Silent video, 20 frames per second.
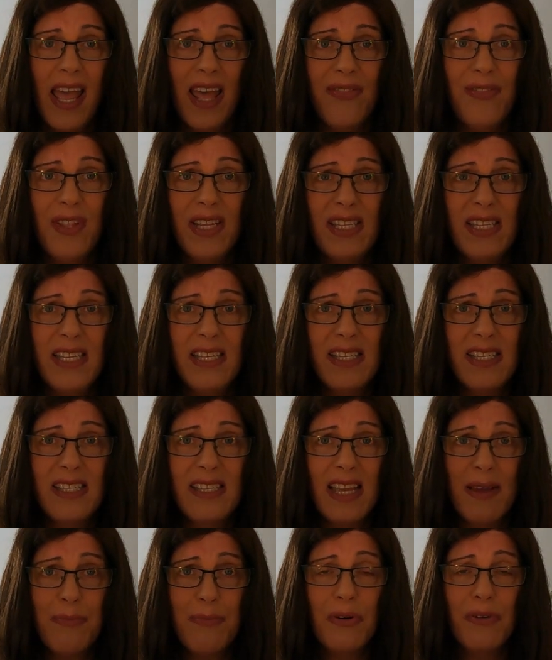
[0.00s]
And this is
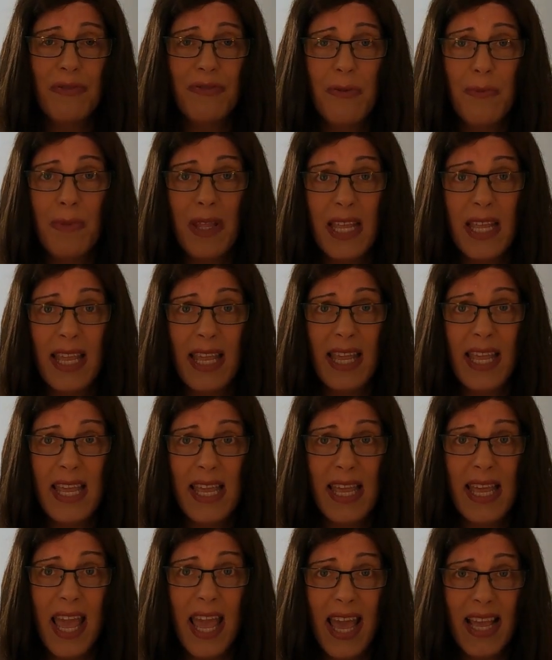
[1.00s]
separate from the
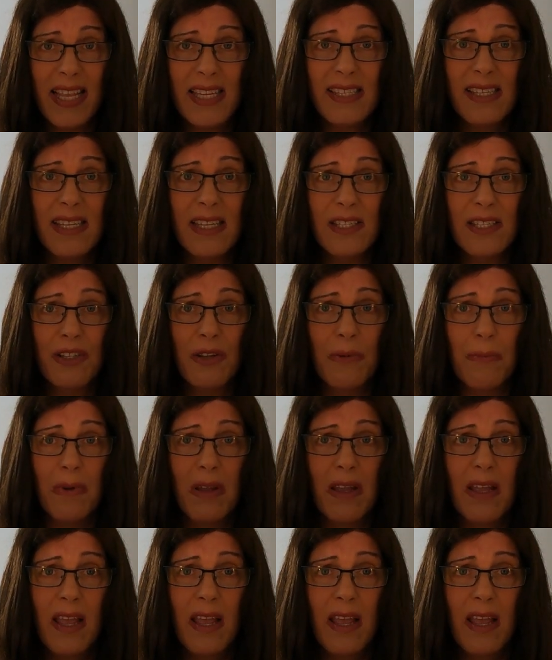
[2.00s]
EES system